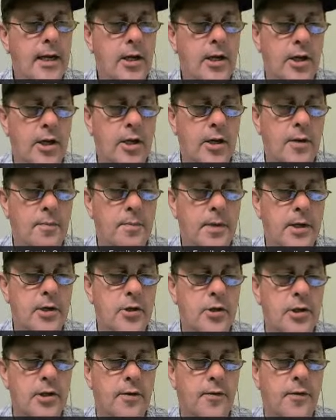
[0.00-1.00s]
of good
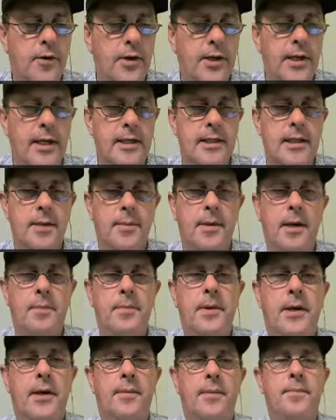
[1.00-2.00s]
pictures here for you guys coming up
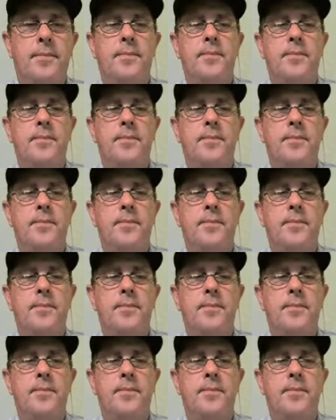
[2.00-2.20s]
here.